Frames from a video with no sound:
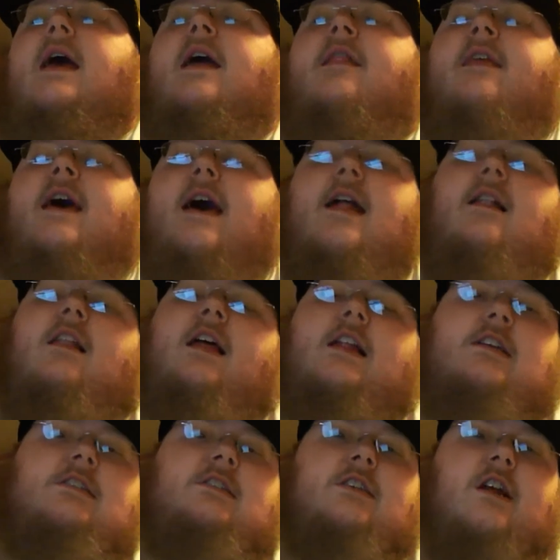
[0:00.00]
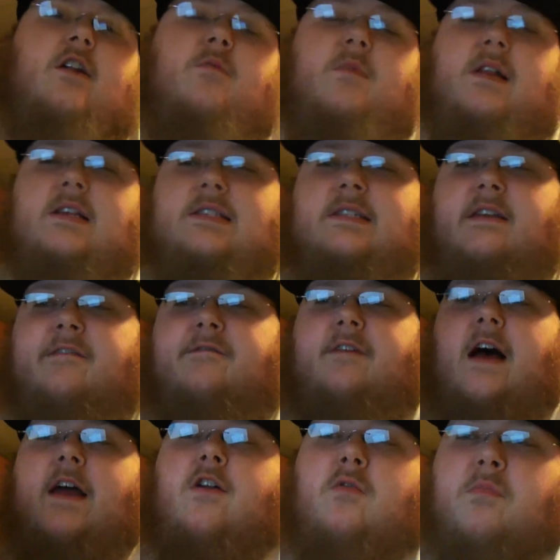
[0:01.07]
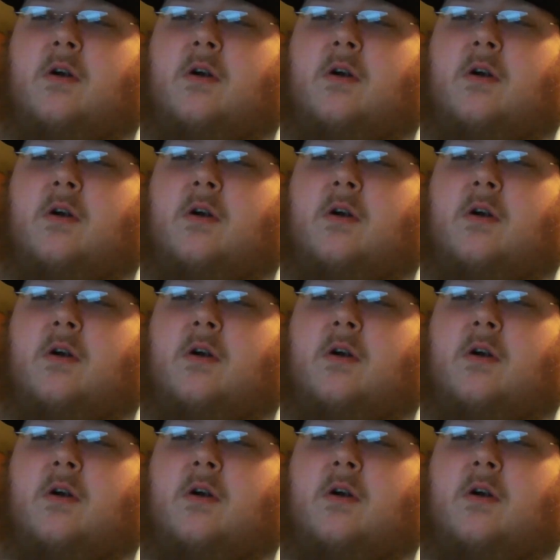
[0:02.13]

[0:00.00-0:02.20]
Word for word: And that, ladies and gentlemen, is the final